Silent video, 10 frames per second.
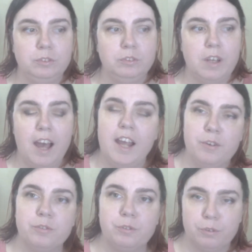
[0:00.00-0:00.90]

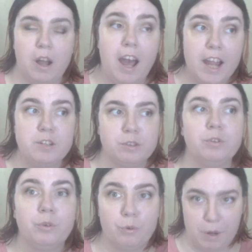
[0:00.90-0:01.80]

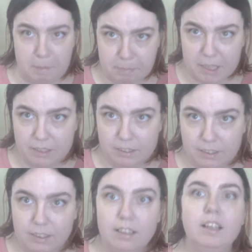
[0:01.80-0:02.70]
hydro grip,
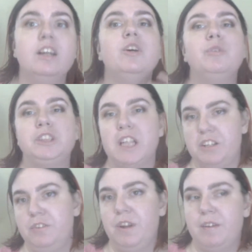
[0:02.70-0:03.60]
which I
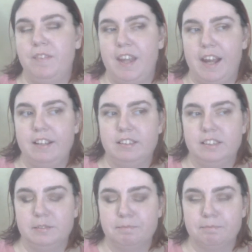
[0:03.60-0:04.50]
do have
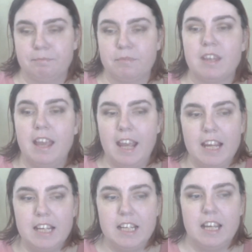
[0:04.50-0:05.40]
that.
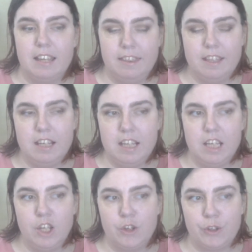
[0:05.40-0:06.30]
And
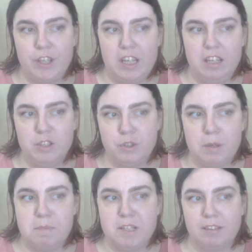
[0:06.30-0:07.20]
the cookie and
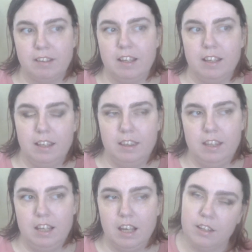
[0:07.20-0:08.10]
dream, just like
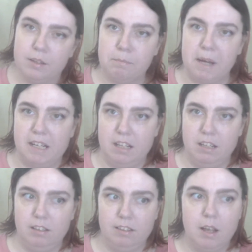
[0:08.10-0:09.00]
the other
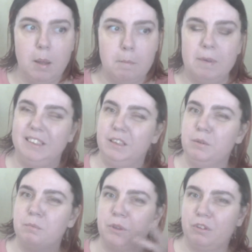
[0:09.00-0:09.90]
putties, but a
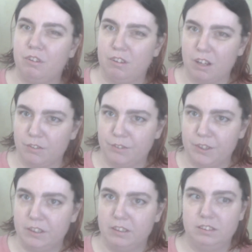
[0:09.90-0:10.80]
little more
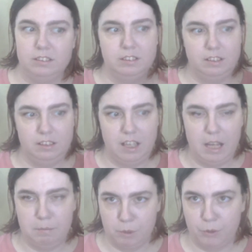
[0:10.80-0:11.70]
softer
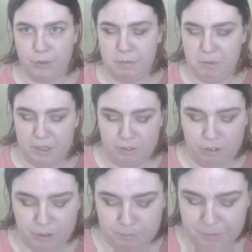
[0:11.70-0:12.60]
and more creamier. So